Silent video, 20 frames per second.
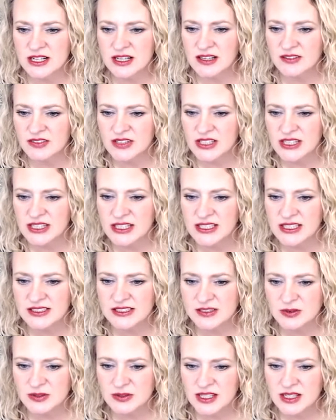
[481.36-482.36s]
I have anything
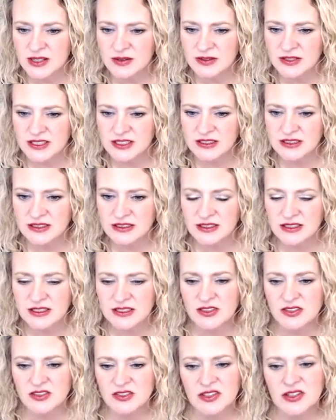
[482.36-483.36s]
else with that one?
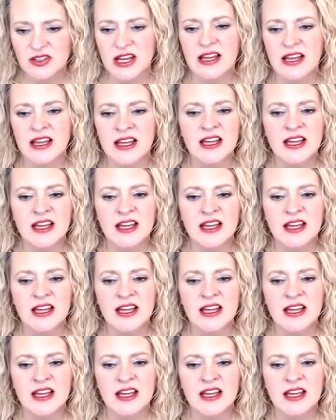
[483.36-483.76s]
No. Okay.